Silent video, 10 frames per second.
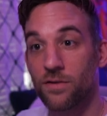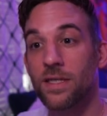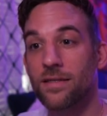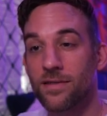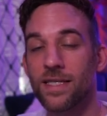so you
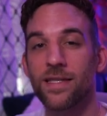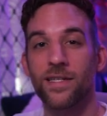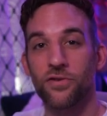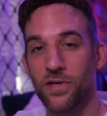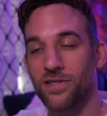can see
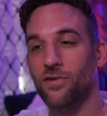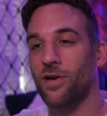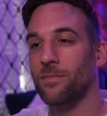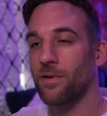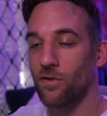that
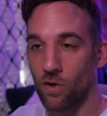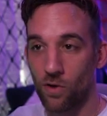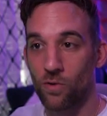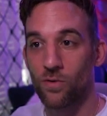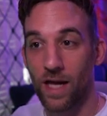transcribed the
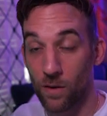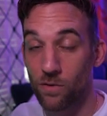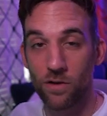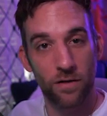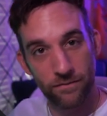whole
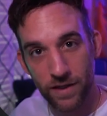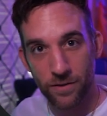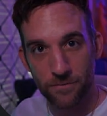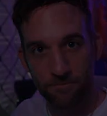hour long video.